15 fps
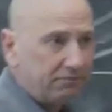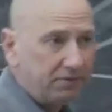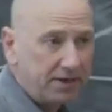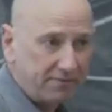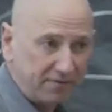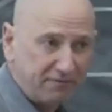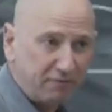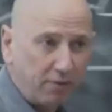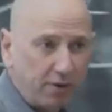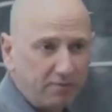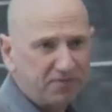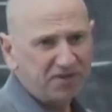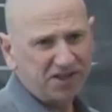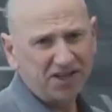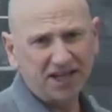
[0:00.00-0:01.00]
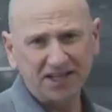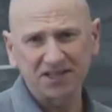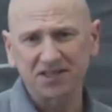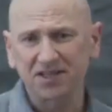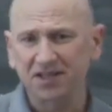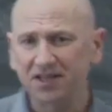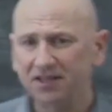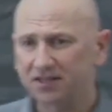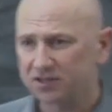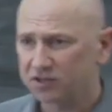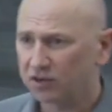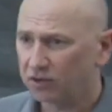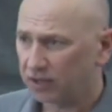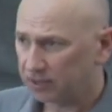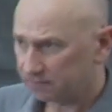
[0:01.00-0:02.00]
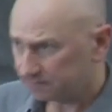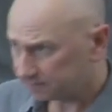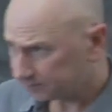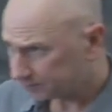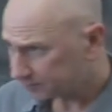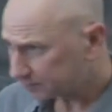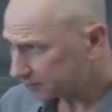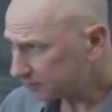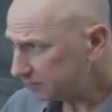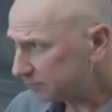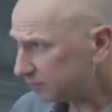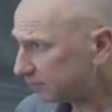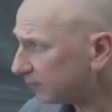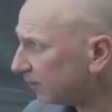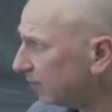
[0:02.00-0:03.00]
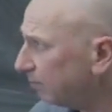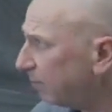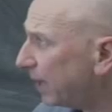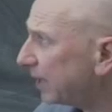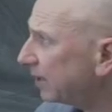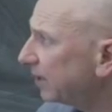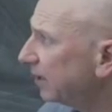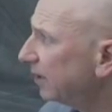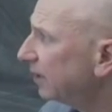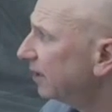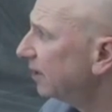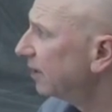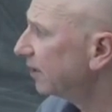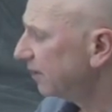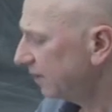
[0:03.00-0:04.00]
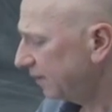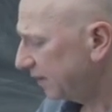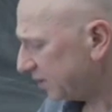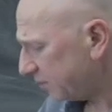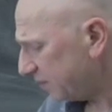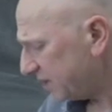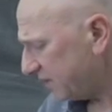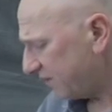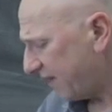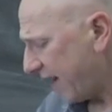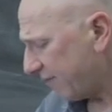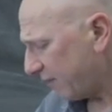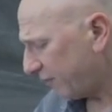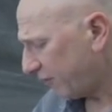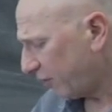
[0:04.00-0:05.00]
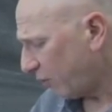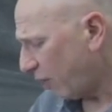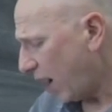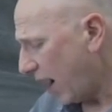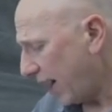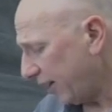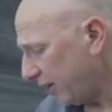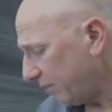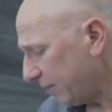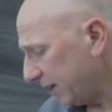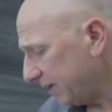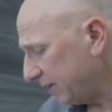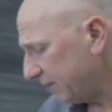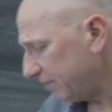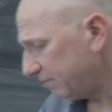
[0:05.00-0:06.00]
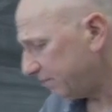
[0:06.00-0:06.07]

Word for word: we have a form for the density, and so on. But this was in favor for a while, but